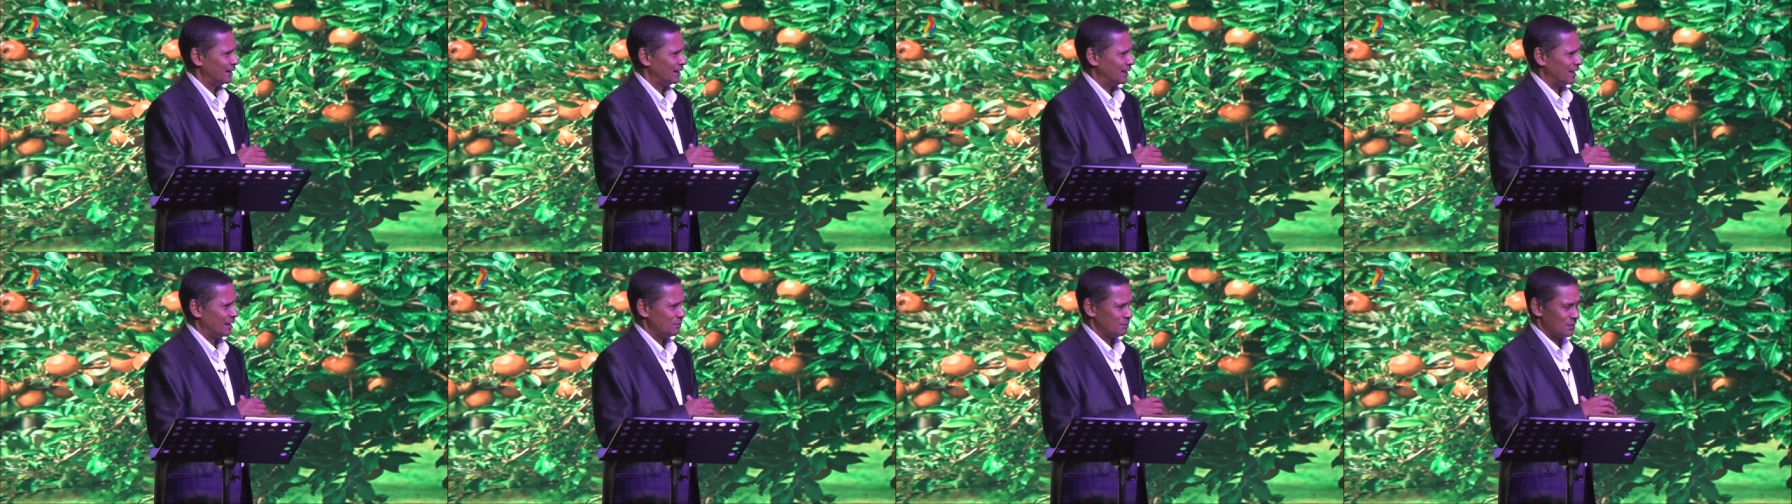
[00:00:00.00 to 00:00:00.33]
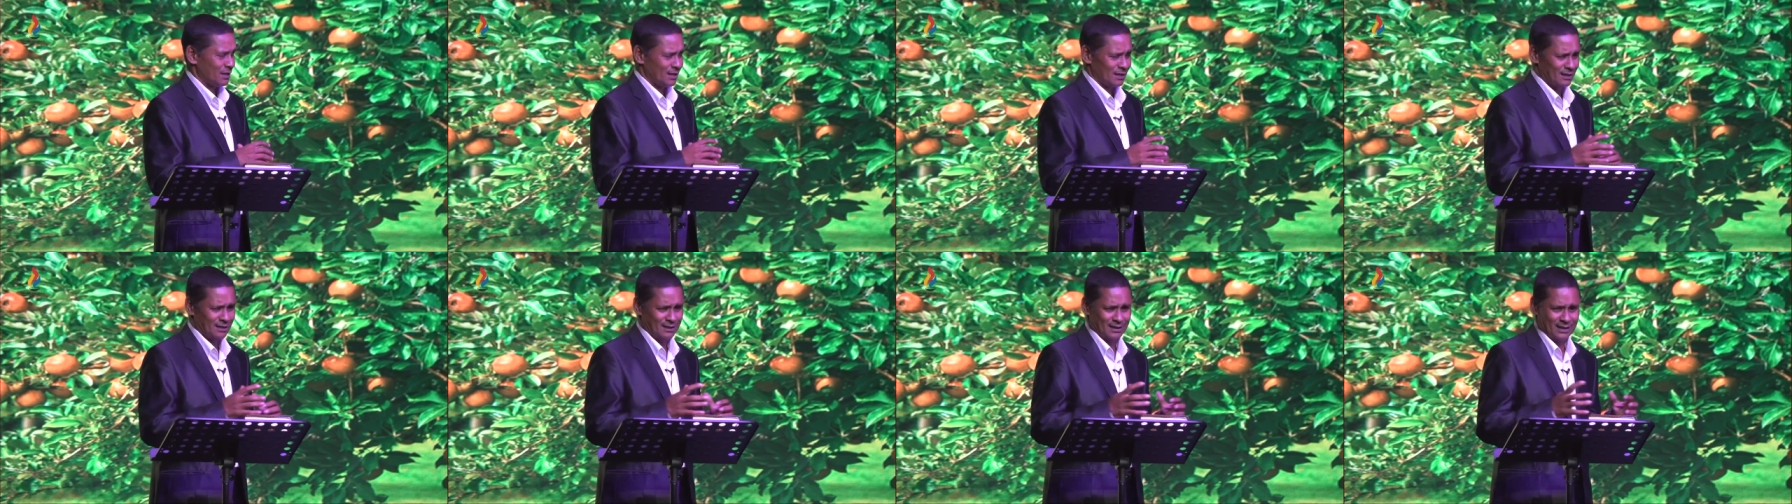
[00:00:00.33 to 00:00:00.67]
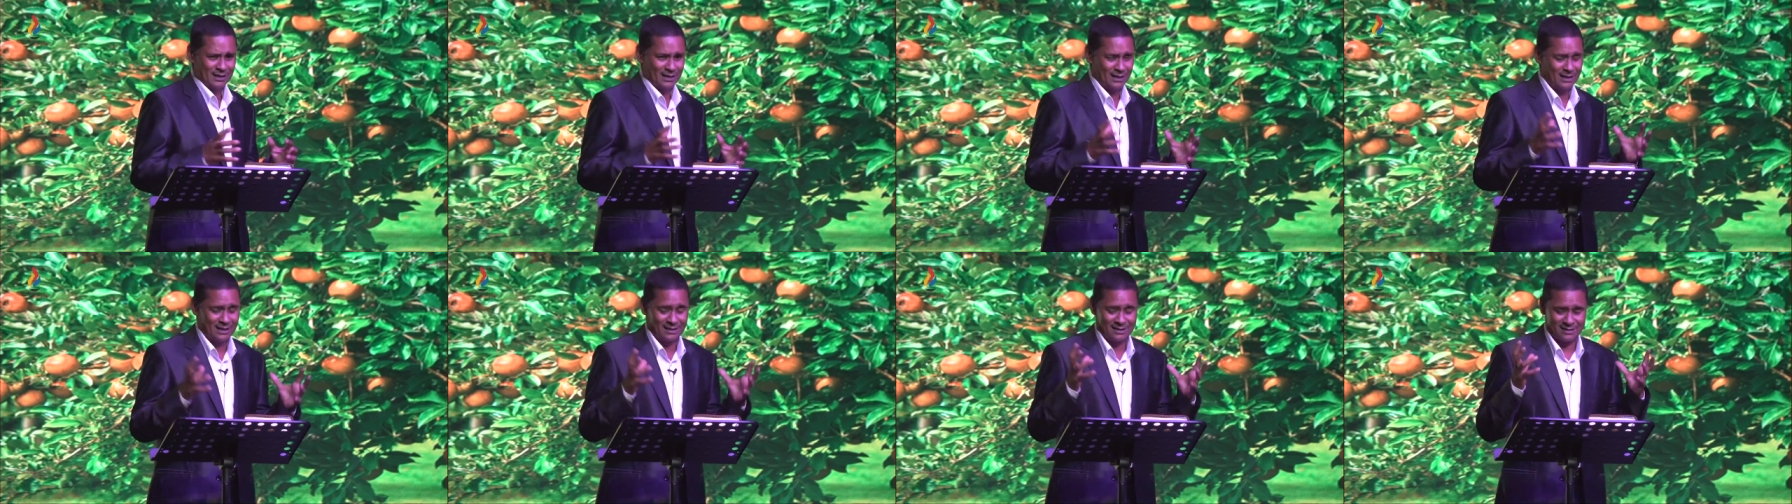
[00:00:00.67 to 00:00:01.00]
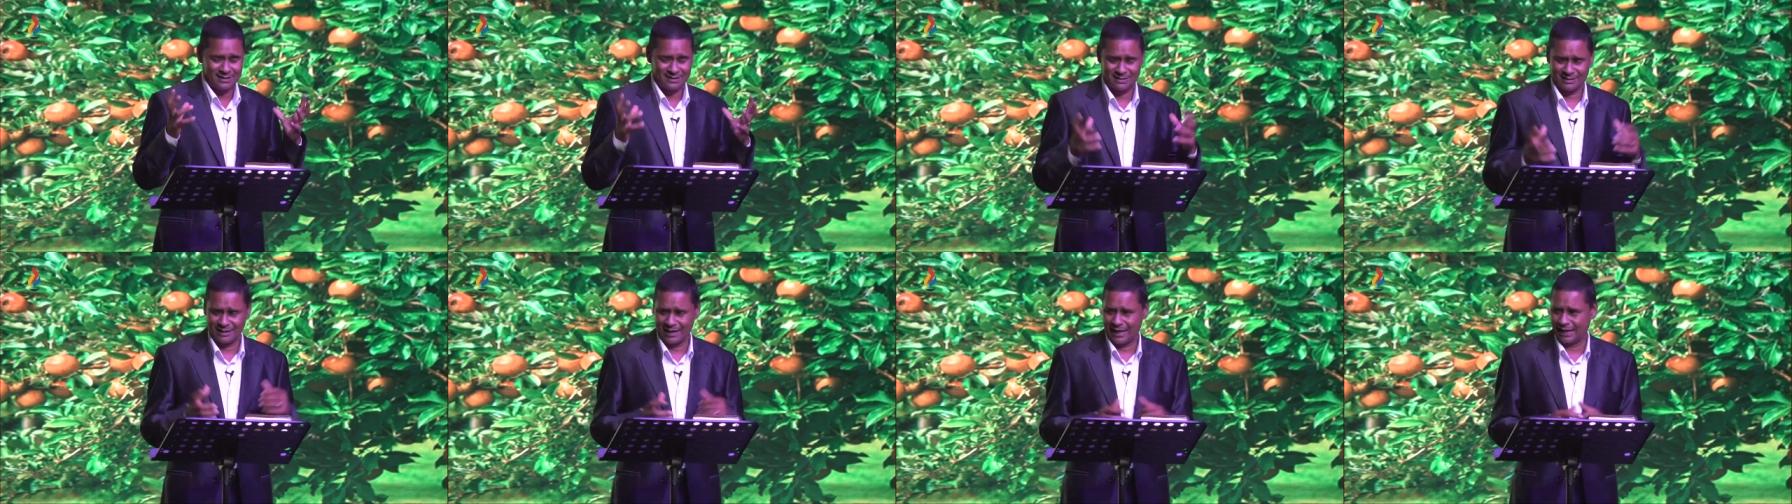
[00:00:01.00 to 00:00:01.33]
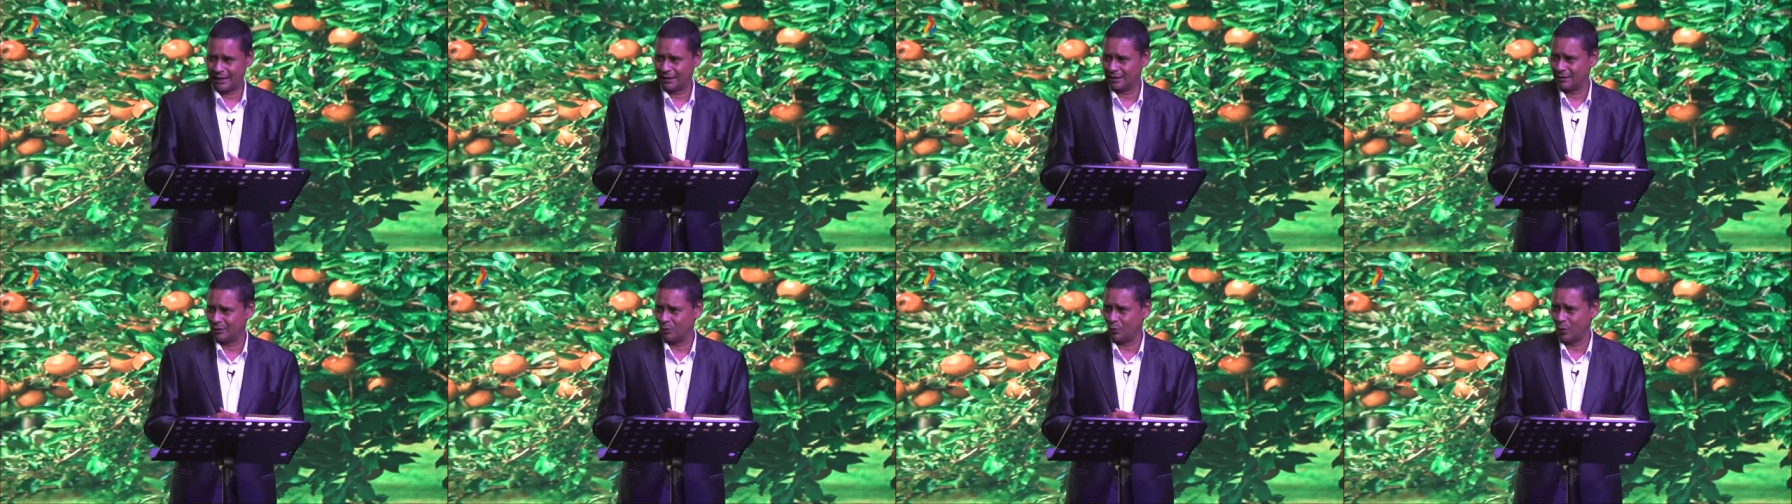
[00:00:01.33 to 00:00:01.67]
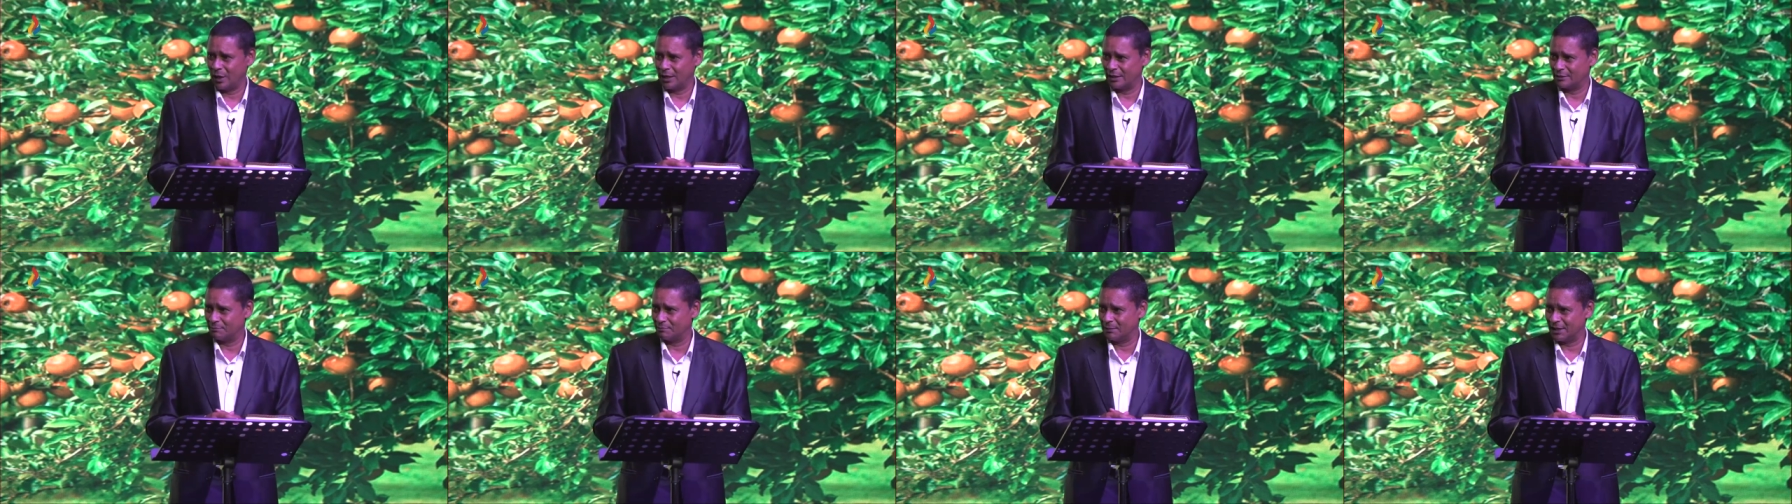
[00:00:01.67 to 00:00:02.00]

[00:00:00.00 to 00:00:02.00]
I'm thinking his ankle weight